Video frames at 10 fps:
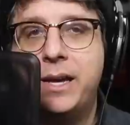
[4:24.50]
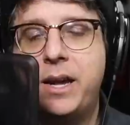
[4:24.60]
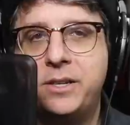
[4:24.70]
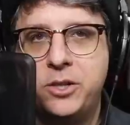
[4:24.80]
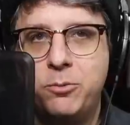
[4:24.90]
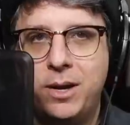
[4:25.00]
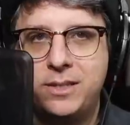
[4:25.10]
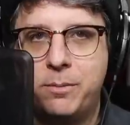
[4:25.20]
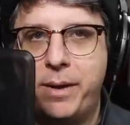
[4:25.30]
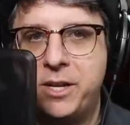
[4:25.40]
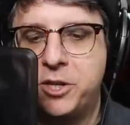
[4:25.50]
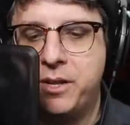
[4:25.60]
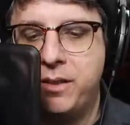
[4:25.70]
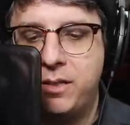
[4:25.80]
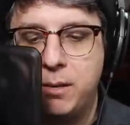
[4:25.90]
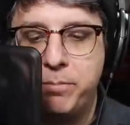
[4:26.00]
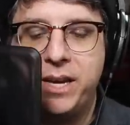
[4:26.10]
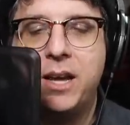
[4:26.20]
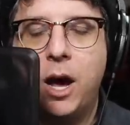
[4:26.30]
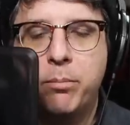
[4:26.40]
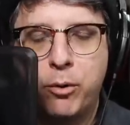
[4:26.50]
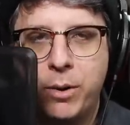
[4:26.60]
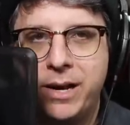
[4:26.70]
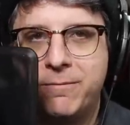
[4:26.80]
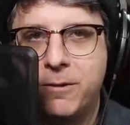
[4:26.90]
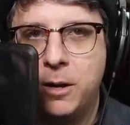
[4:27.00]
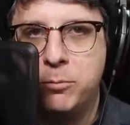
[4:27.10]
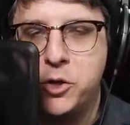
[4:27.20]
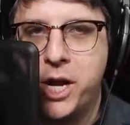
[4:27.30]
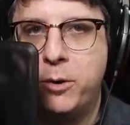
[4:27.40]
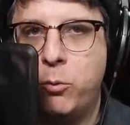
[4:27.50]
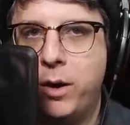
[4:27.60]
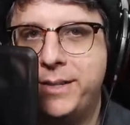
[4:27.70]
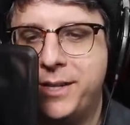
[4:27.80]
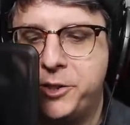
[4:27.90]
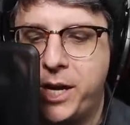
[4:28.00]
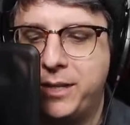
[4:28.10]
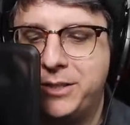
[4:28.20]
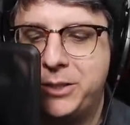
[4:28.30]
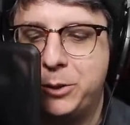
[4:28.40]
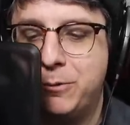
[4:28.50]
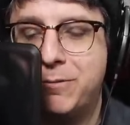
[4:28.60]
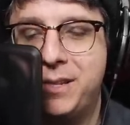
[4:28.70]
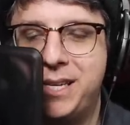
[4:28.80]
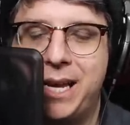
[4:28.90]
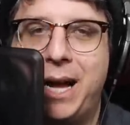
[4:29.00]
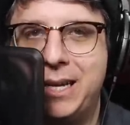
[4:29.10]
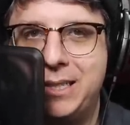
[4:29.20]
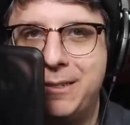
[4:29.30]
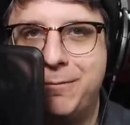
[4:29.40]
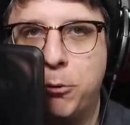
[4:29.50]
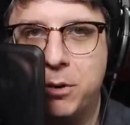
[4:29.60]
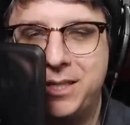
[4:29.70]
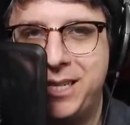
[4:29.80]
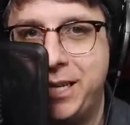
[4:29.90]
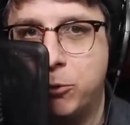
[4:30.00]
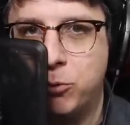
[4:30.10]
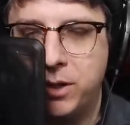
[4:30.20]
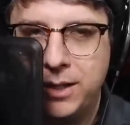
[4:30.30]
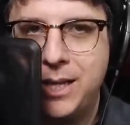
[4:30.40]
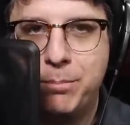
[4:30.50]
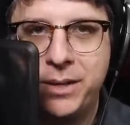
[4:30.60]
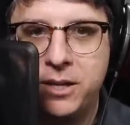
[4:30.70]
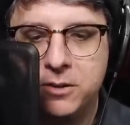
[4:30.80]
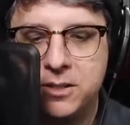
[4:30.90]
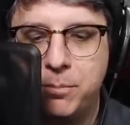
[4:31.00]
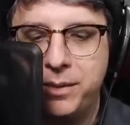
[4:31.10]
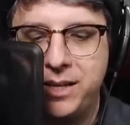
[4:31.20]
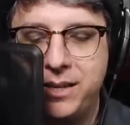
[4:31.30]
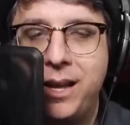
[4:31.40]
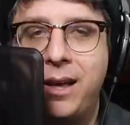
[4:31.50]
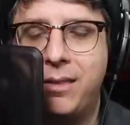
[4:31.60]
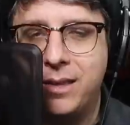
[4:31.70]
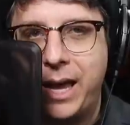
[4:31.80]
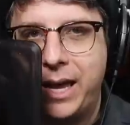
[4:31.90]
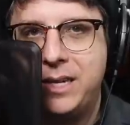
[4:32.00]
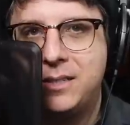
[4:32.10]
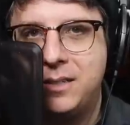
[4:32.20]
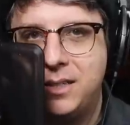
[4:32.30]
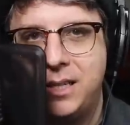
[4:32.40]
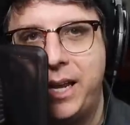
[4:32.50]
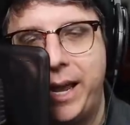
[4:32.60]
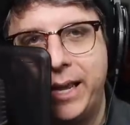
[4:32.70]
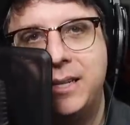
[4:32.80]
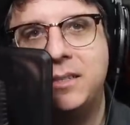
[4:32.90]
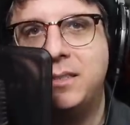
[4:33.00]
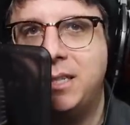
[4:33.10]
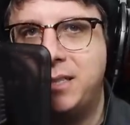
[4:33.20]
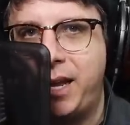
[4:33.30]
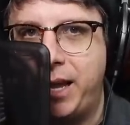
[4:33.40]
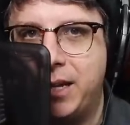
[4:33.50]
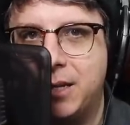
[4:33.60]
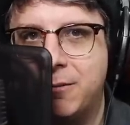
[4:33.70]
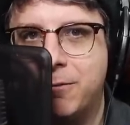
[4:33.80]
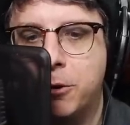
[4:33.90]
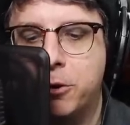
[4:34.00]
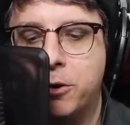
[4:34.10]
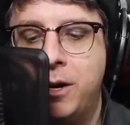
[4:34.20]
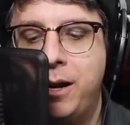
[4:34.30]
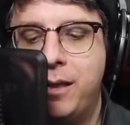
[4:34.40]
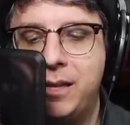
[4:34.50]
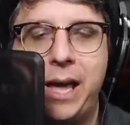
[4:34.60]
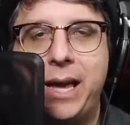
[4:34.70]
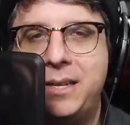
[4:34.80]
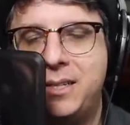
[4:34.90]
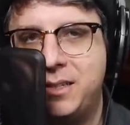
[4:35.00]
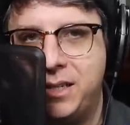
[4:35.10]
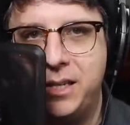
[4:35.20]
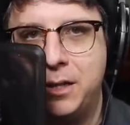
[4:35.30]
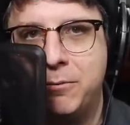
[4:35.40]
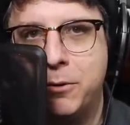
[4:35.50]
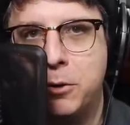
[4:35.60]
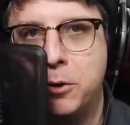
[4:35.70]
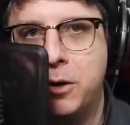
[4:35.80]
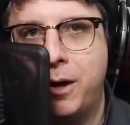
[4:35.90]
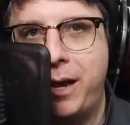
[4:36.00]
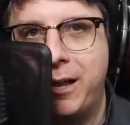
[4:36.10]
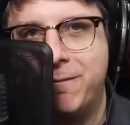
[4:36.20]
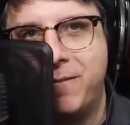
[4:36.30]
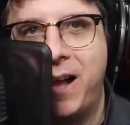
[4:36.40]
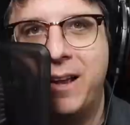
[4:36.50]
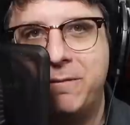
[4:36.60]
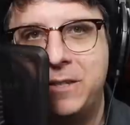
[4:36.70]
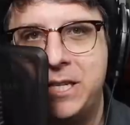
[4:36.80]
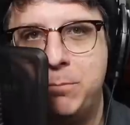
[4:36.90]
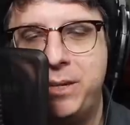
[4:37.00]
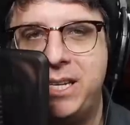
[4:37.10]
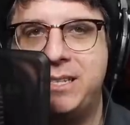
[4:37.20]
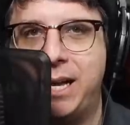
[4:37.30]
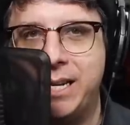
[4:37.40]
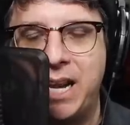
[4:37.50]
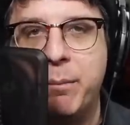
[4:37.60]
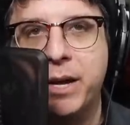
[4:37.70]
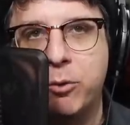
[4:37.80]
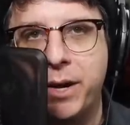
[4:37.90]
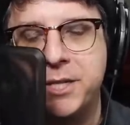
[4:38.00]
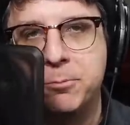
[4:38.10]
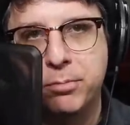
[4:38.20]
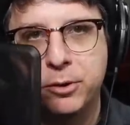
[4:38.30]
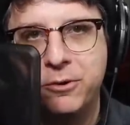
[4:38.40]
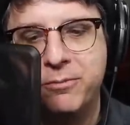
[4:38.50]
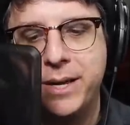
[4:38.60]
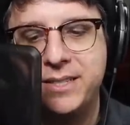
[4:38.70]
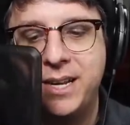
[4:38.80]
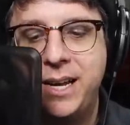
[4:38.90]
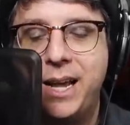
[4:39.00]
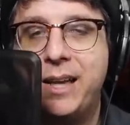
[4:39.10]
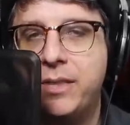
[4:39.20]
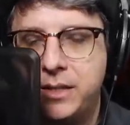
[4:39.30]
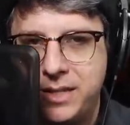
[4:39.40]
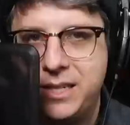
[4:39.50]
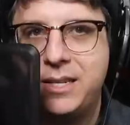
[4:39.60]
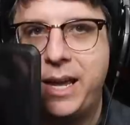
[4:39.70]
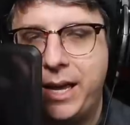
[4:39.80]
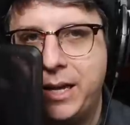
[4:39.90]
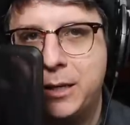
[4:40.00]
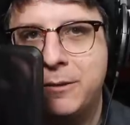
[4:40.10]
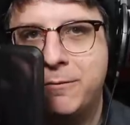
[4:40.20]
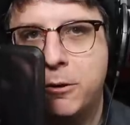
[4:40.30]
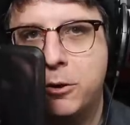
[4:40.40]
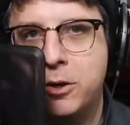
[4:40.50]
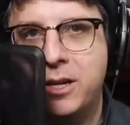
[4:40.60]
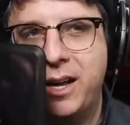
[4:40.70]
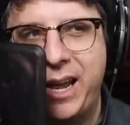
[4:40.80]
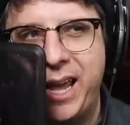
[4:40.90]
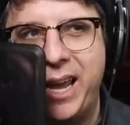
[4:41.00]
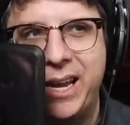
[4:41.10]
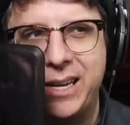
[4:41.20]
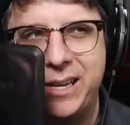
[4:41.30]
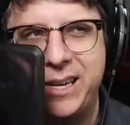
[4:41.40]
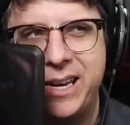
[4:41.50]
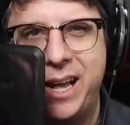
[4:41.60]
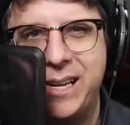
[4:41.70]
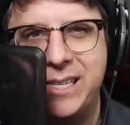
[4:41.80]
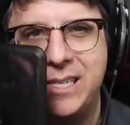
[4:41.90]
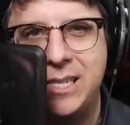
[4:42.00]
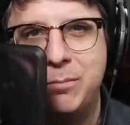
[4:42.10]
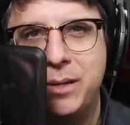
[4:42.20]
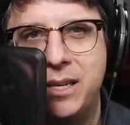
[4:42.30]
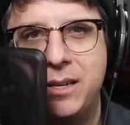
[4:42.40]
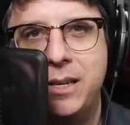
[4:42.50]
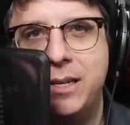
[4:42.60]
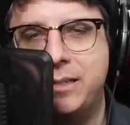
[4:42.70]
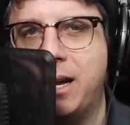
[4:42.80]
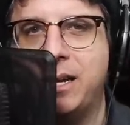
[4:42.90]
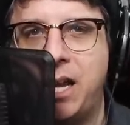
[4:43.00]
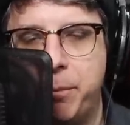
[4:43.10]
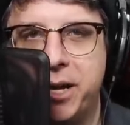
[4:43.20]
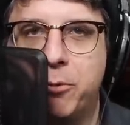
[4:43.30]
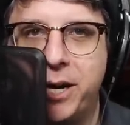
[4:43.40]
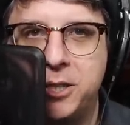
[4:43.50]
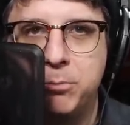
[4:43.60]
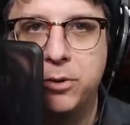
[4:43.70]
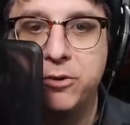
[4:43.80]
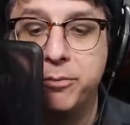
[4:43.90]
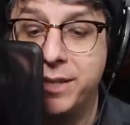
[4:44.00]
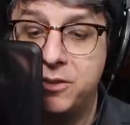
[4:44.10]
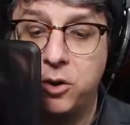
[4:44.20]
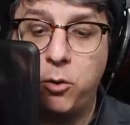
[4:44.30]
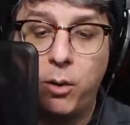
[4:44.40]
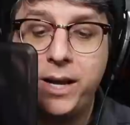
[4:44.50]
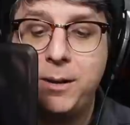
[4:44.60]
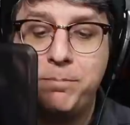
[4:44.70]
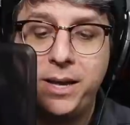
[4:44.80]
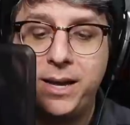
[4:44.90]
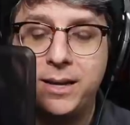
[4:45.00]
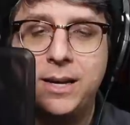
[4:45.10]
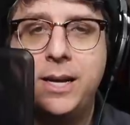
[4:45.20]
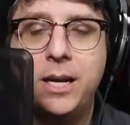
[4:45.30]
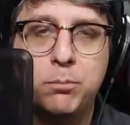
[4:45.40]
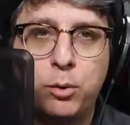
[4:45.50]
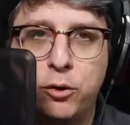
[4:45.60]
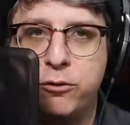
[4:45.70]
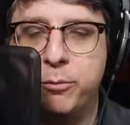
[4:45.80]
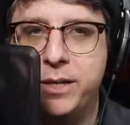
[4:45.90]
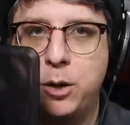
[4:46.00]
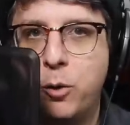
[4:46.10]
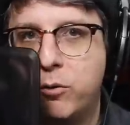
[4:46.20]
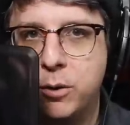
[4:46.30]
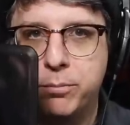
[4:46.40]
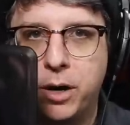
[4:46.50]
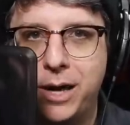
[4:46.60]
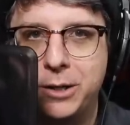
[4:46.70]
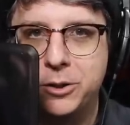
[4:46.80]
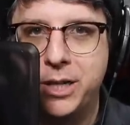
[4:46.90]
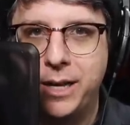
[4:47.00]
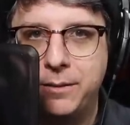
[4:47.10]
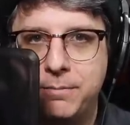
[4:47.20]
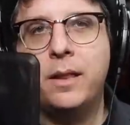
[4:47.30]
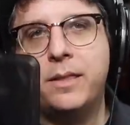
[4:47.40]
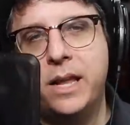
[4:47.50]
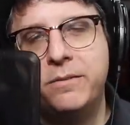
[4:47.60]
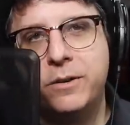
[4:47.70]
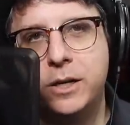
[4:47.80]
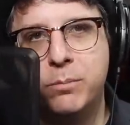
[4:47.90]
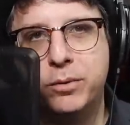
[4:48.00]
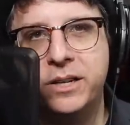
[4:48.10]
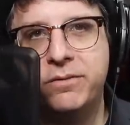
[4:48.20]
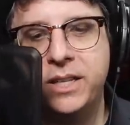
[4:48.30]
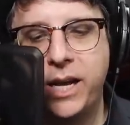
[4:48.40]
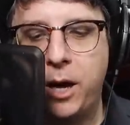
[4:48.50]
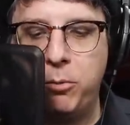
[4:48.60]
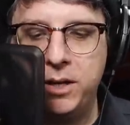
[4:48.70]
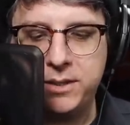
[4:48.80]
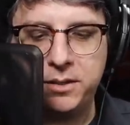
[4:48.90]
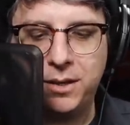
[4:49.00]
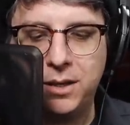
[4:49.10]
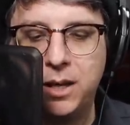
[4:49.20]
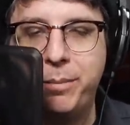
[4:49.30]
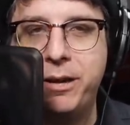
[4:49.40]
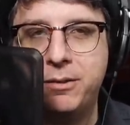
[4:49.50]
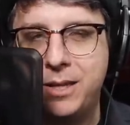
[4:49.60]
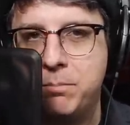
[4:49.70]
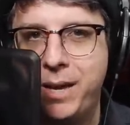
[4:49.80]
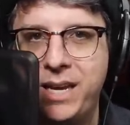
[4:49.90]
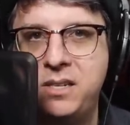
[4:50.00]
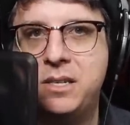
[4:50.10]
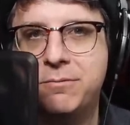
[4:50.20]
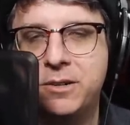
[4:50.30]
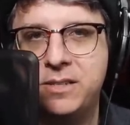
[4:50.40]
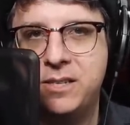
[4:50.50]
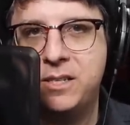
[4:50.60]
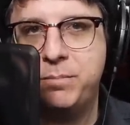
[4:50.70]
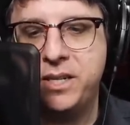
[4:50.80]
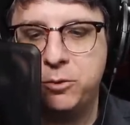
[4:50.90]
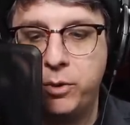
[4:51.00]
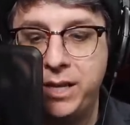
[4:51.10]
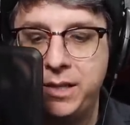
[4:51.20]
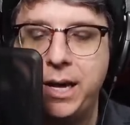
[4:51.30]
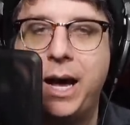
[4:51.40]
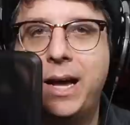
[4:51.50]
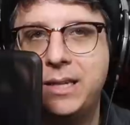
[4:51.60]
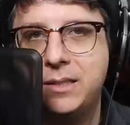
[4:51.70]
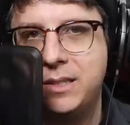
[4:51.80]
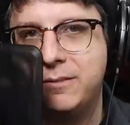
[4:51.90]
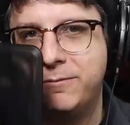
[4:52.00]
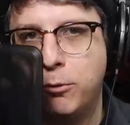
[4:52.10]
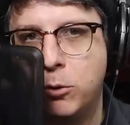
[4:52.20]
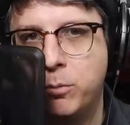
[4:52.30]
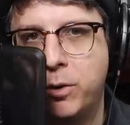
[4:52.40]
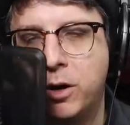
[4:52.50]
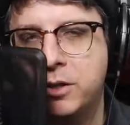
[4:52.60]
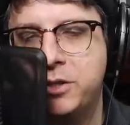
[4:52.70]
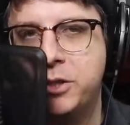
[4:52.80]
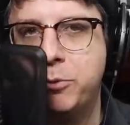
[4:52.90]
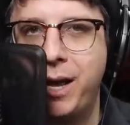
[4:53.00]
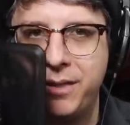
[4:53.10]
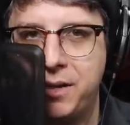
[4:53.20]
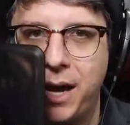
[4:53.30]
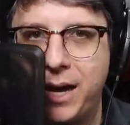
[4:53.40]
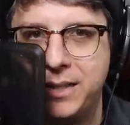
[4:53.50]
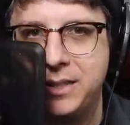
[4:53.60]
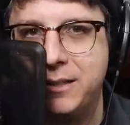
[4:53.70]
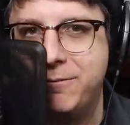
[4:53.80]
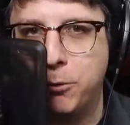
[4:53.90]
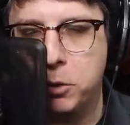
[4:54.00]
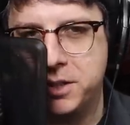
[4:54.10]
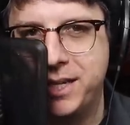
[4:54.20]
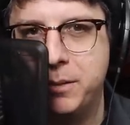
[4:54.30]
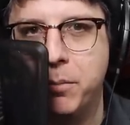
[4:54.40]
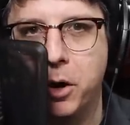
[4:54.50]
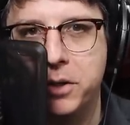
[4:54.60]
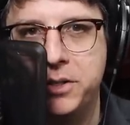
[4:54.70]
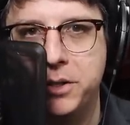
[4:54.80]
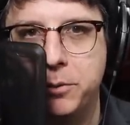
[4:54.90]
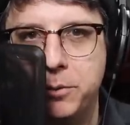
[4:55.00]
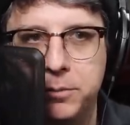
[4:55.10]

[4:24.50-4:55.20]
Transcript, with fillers: And I do want to mention that the big upgrade from Gen 1 to Gen 2 for the ID14 really appears to be the A to D and D to A converter. The A to D converter got a 5 dB dynamic range improvement, and the D to A converter got a 9 dB dynamic range improvement, so quite a big improvement over the prior gen. Then very briefly, I want to talk about the main differences between the ID4 Mark II and the ID14 Mark II.